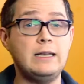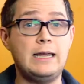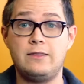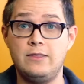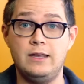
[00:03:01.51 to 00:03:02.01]

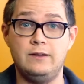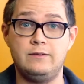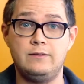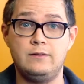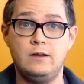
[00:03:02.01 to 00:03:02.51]
like
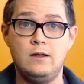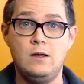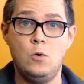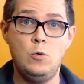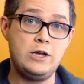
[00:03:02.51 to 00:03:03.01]
this,
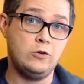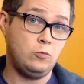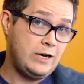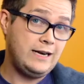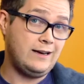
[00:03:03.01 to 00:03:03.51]
we could
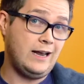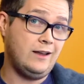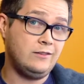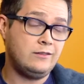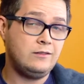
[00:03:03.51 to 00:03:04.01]
read it
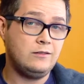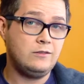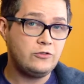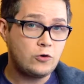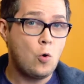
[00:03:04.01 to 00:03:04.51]
as
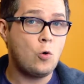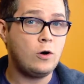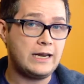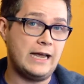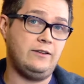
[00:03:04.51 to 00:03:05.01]
score
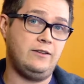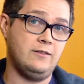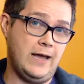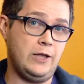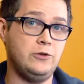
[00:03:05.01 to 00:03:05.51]
gets the
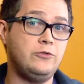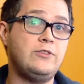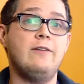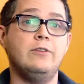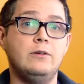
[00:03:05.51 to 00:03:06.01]
value
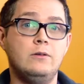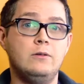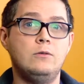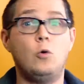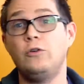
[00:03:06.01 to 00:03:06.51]
7,
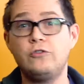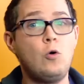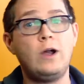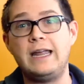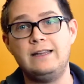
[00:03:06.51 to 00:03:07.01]
or
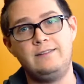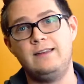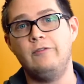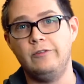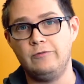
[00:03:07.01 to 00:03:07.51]
score gets
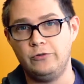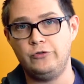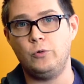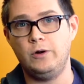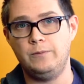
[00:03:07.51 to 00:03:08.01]
7 for
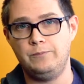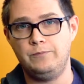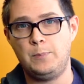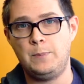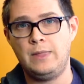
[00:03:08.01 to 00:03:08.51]
short.
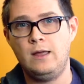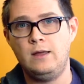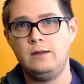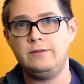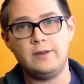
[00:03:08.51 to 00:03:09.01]

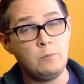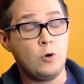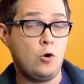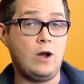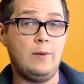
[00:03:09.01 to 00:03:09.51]
Some
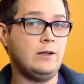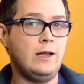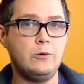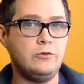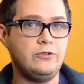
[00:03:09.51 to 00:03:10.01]
programming
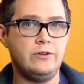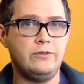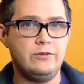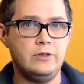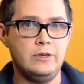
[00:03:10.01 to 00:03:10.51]

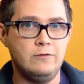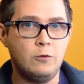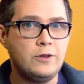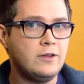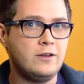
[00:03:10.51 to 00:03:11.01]
languages
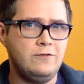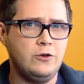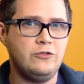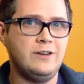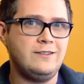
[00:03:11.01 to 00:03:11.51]
avoid the
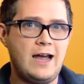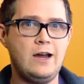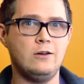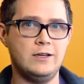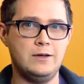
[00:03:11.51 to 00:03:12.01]
confusion
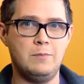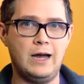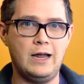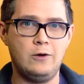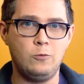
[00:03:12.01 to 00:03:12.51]
entirely
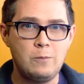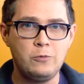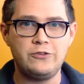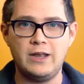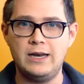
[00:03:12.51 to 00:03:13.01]
by
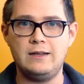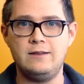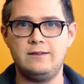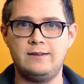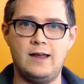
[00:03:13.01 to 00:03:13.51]
representing
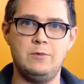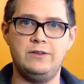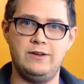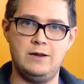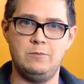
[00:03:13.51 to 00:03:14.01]
the assignment
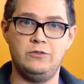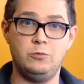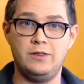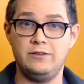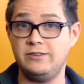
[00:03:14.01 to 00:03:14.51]
statements
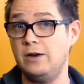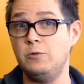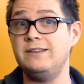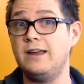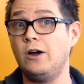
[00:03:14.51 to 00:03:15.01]
with a
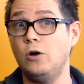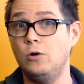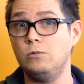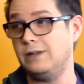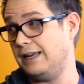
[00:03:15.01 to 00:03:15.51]
sideways arrow,
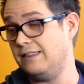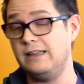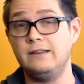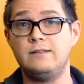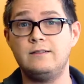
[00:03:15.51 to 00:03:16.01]
like
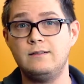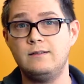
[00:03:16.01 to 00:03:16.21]
this.